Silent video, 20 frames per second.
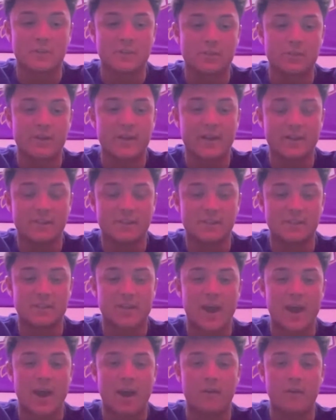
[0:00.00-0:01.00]
we had just
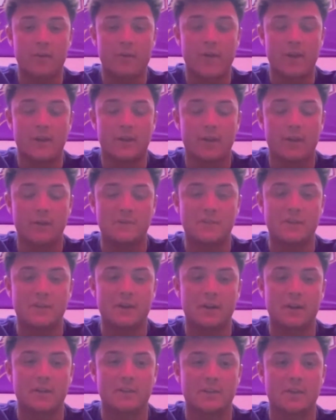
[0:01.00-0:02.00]
hired a new head coach
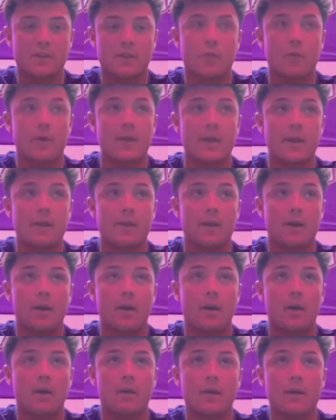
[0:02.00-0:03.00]
here because the other one had
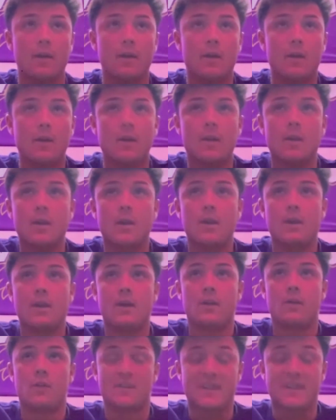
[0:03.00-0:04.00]

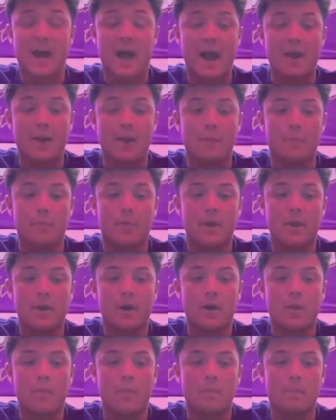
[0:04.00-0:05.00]
retired.
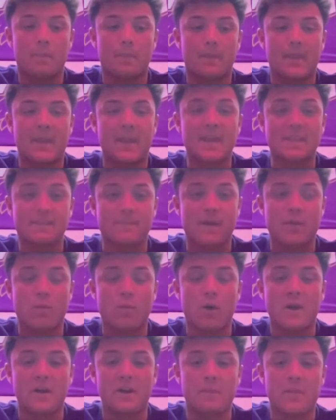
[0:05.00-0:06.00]
But he has been
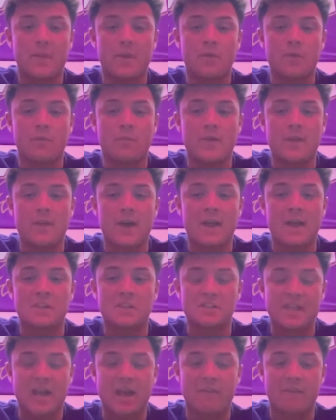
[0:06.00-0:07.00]
wanting to meet with me. I
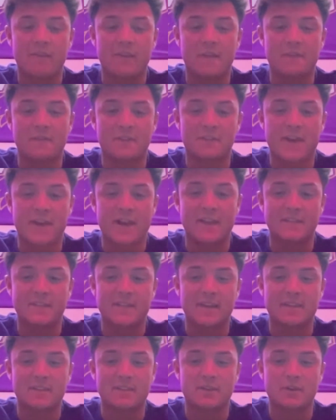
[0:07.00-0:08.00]
just haven't got the chance
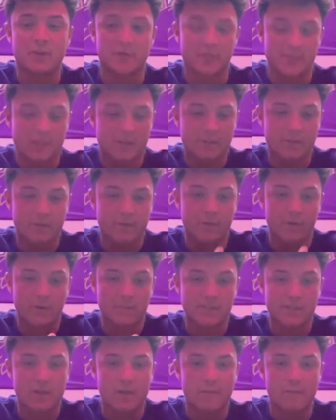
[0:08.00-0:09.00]
yet too because I've been
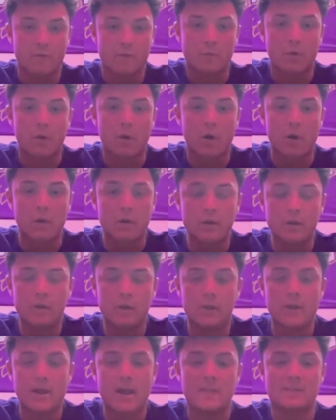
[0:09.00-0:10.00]
focusing on football
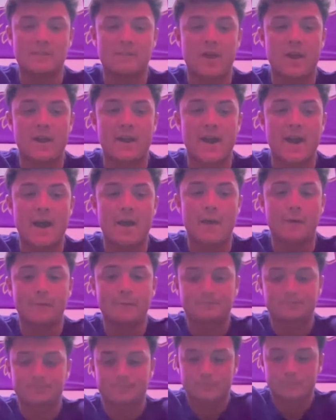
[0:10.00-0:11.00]
as of right now.
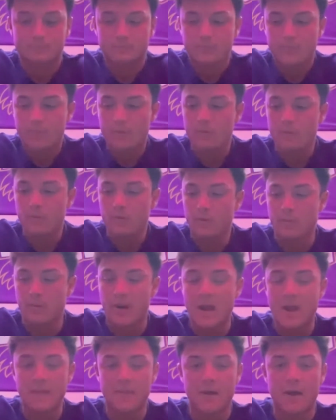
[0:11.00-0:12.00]
But
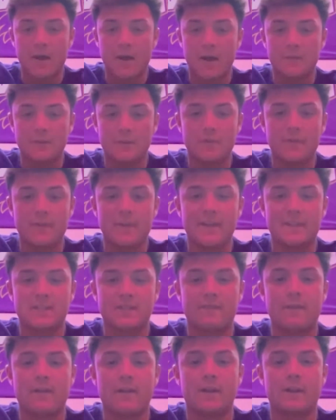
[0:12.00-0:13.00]
I do think it's
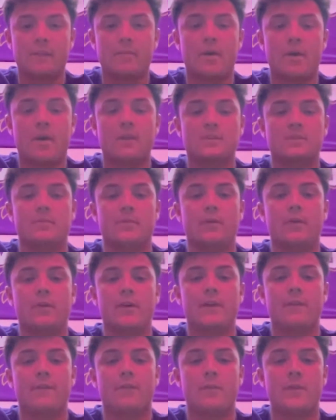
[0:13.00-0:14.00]
a very good
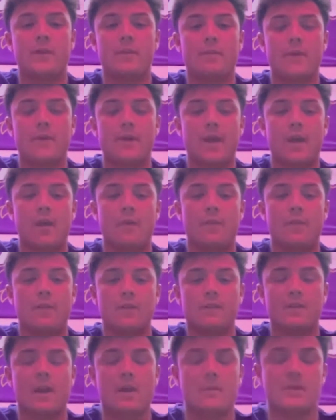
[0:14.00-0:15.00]
possibility for me being out there in
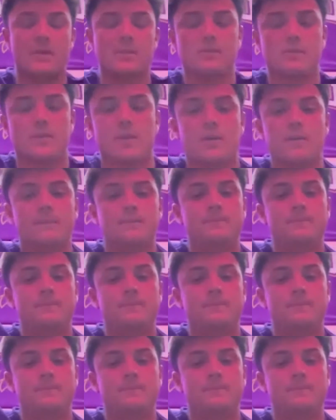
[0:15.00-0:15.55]
the diamond as well.